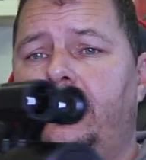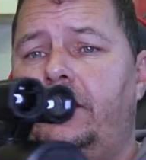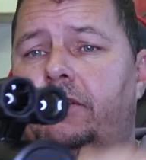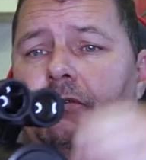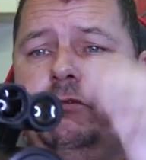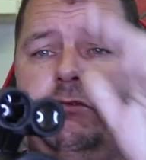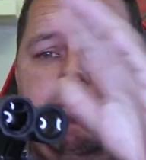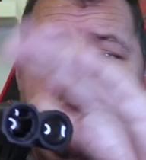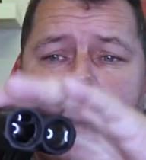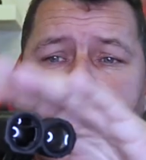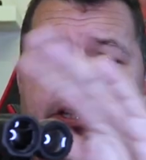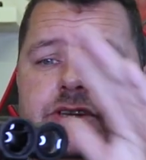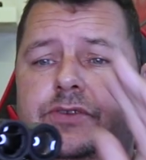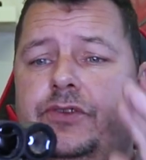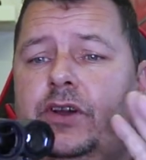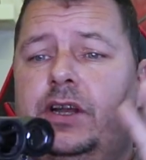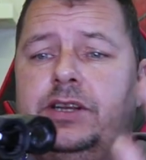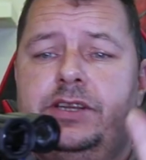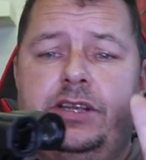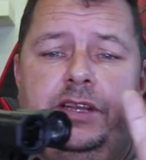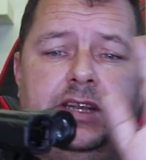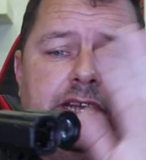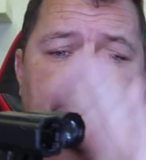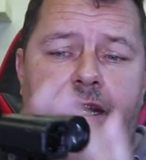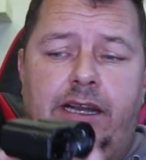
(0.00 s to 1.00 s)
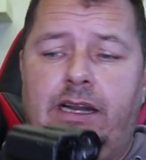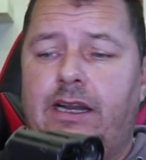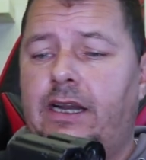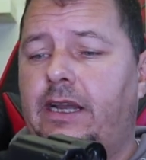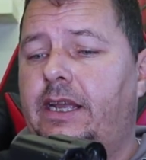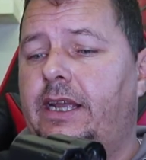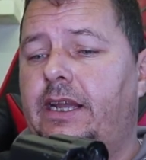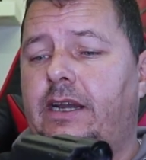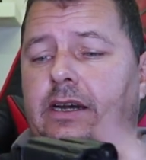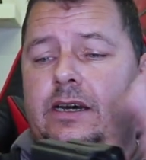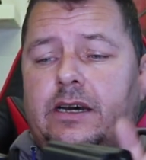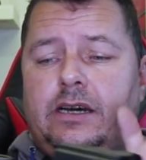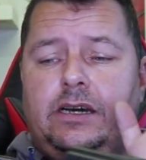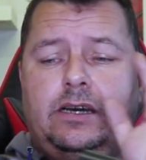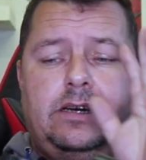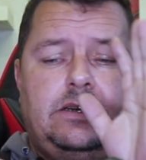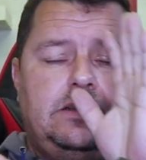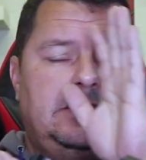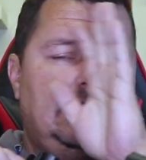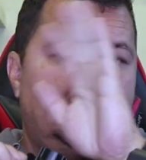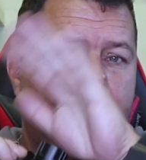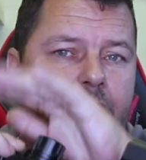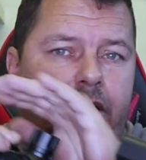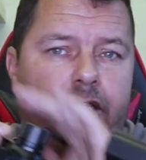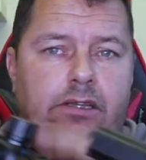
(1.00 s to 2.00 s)
the rangefinder, the IR,
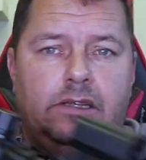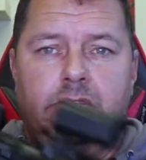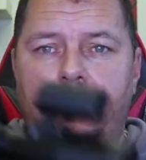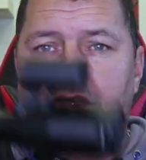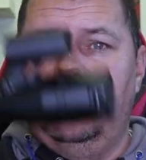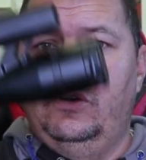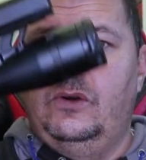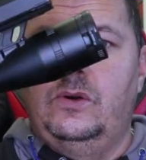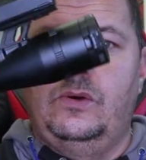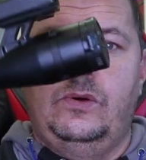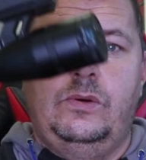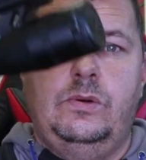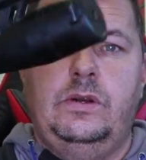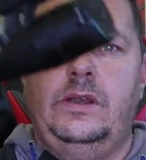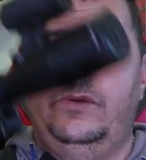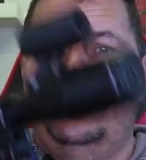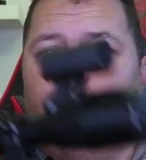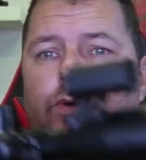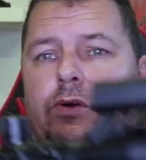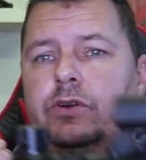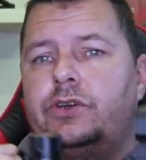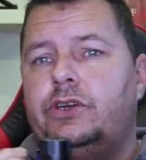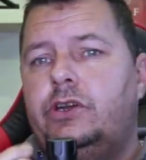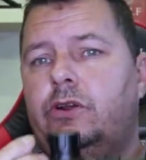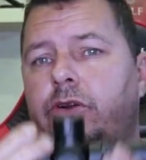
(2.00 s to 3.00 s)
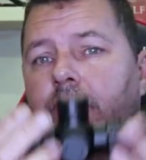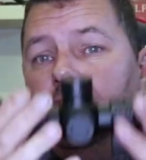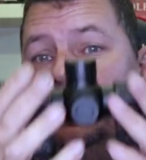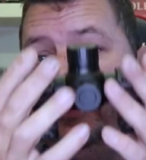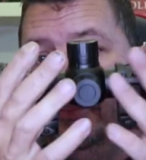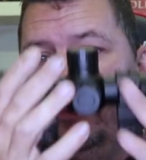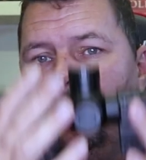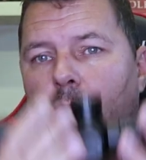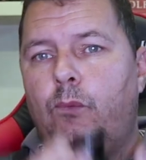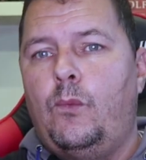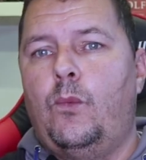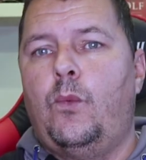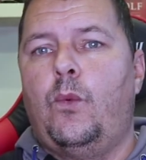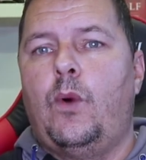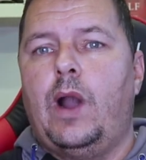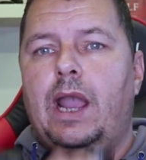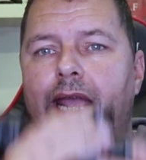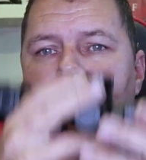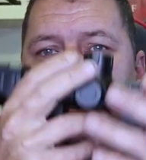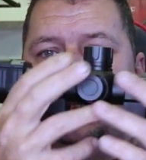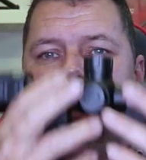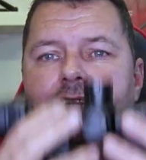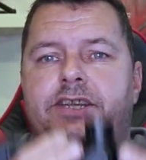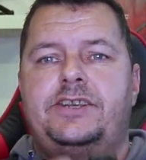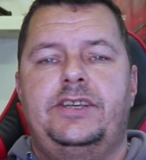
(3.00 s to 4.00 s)
all in one unit, the
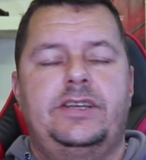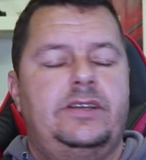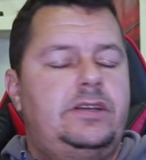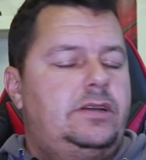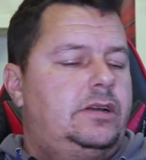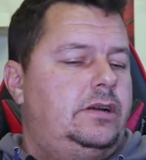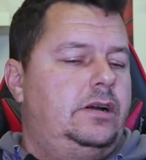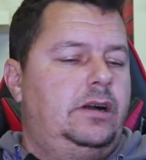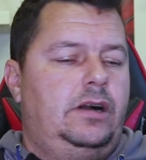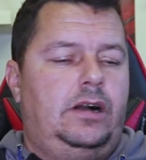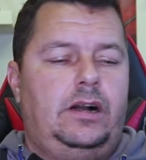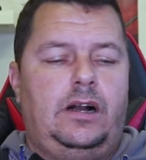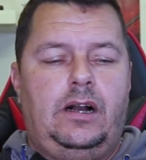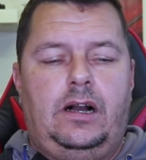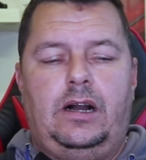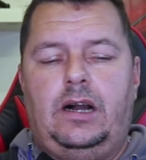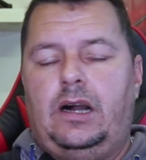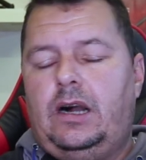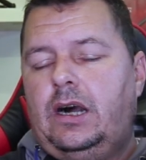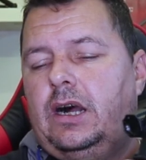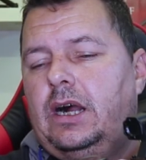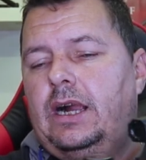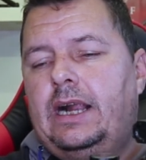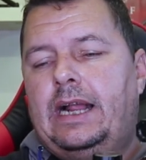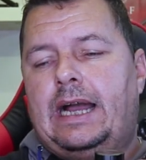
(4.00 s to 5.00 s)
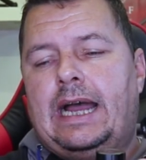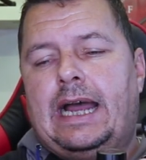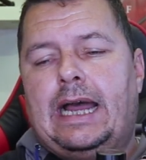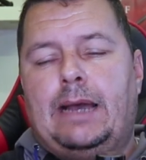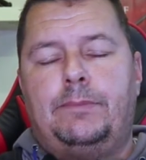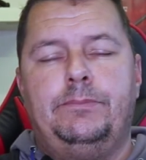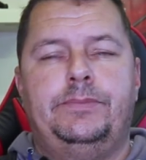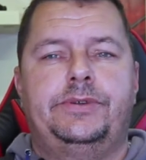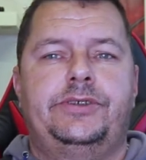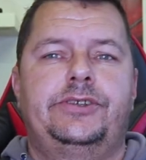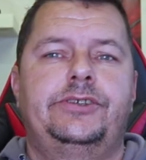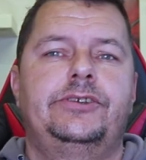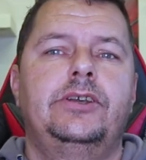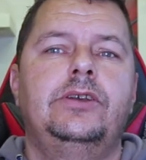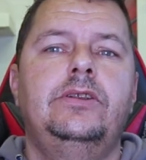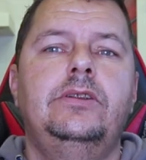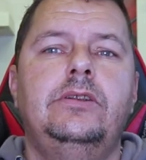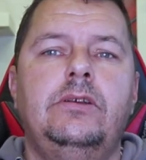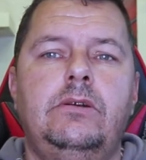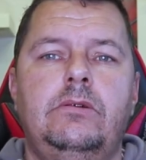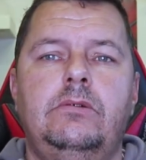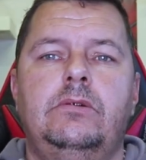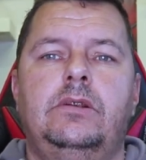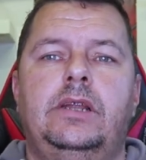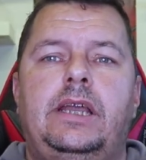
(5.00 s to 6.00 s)
weight,
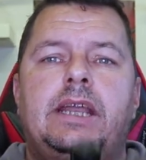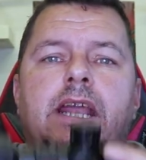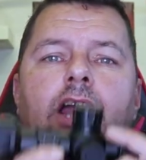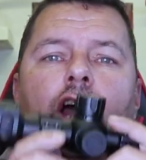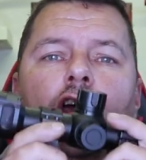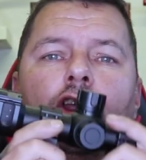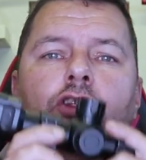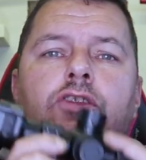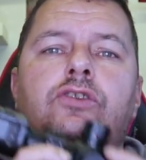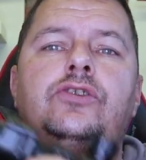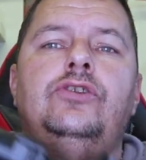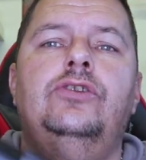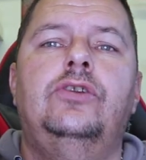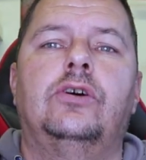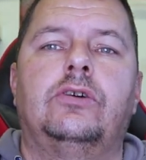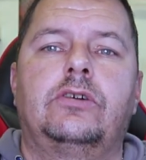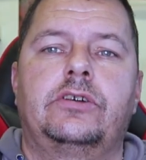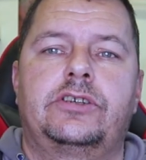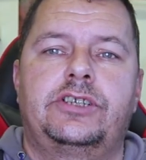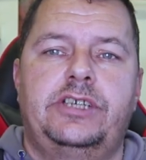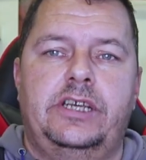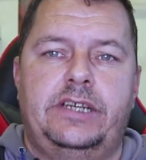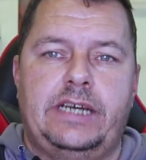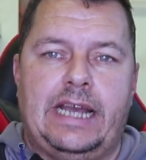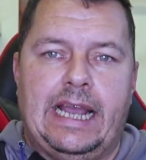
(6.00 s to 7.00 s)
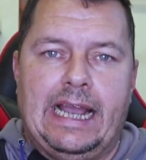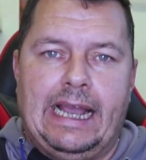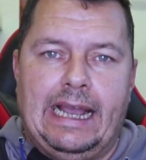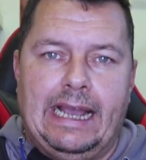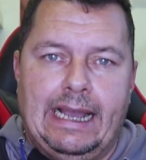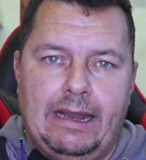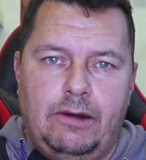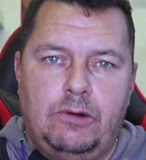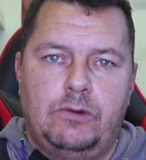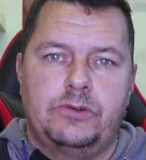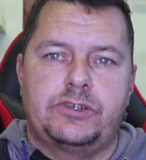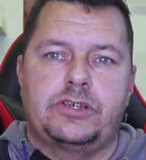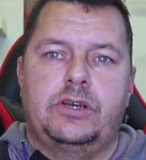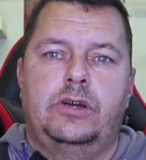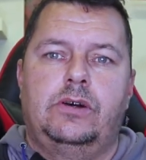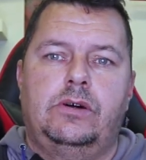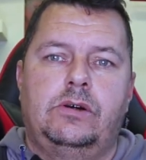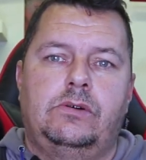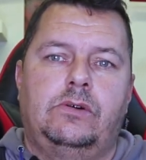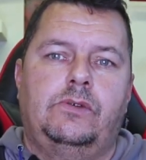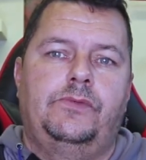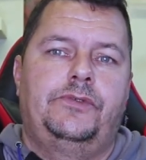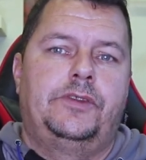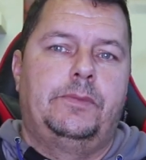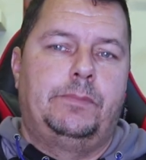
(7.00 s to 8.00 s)
absolutely knocked it out
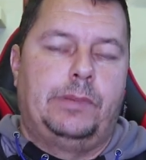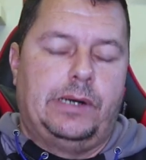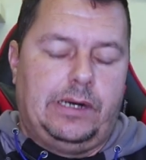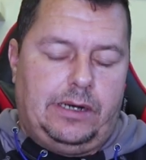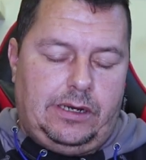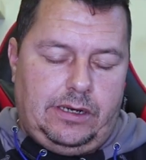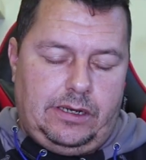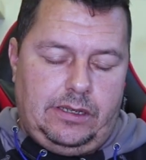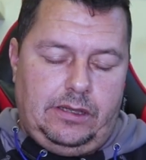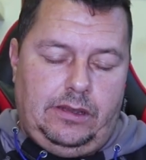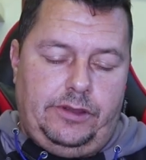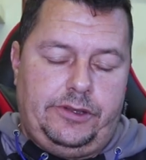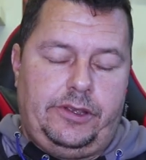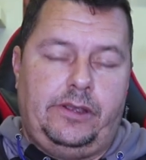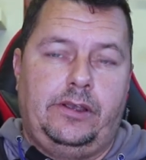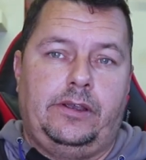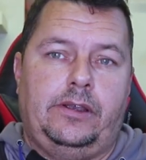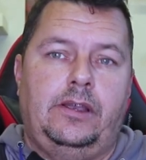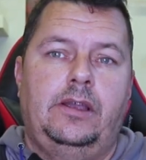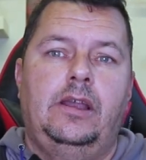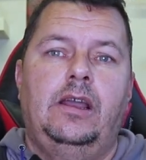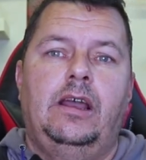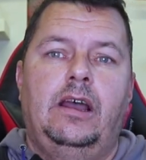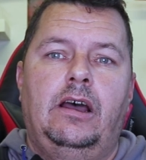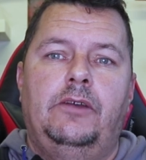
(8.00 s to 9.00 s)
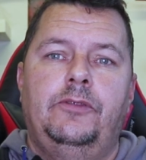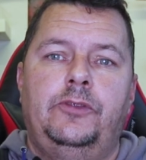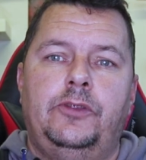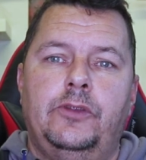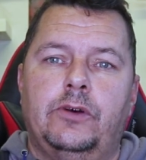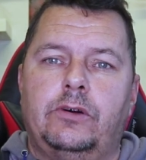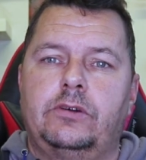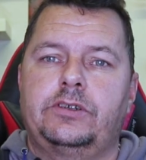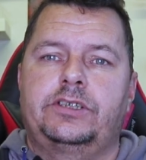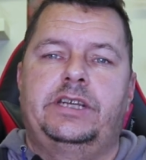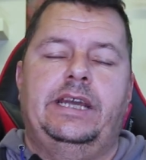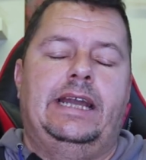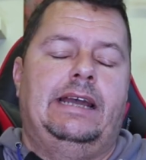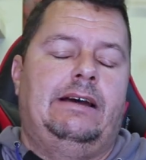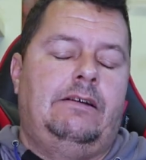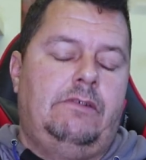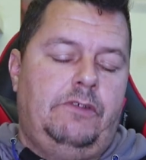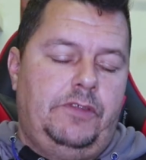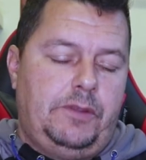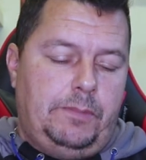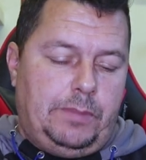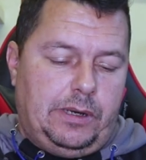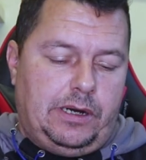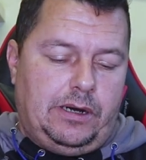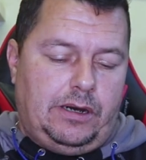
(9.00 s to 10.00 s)
of the park. Knocked it out
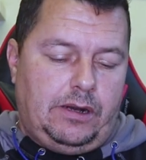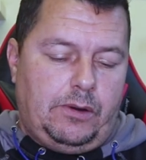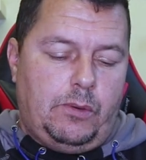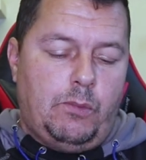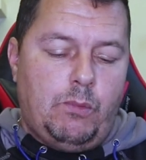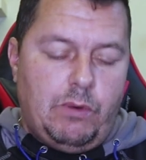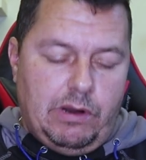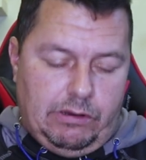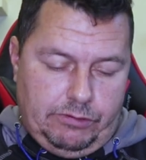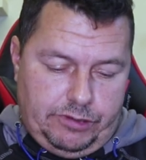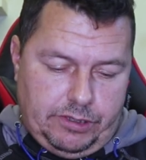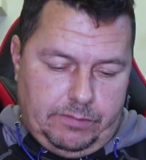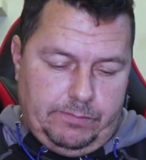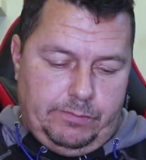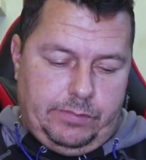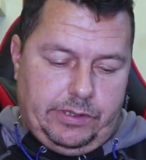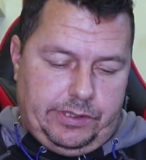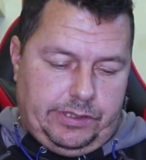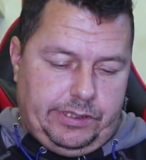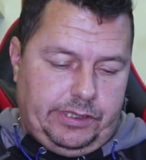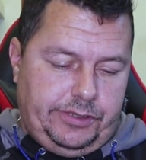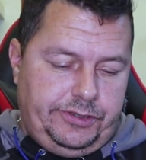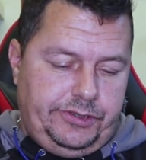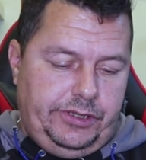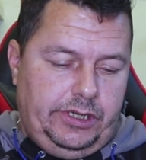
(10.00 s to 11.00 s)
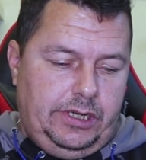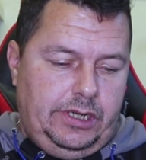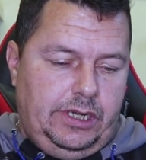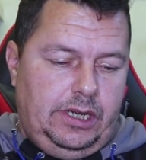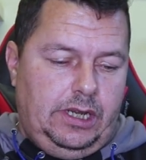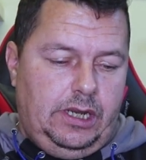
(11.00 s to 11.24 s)
of the park. Well done, Pard.